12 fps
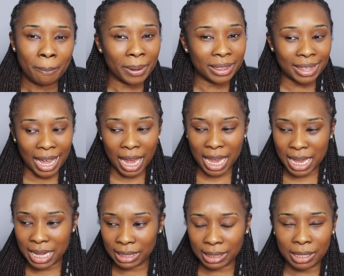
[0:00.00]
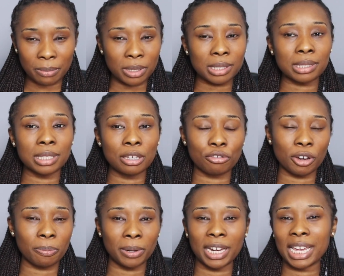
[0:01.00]
but that intimate
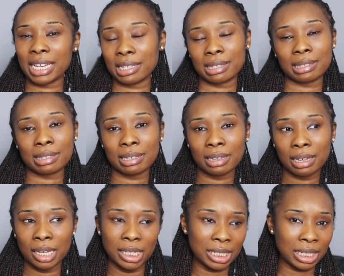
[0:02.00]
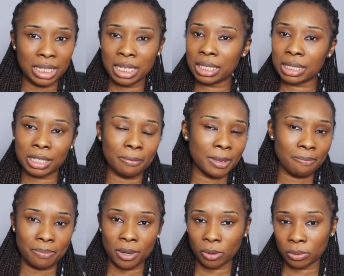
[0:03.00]
secret place needs to be
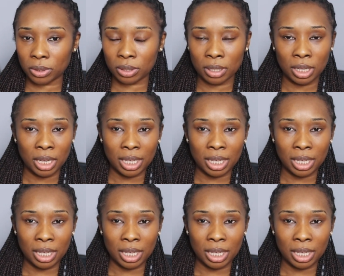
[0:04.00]
built.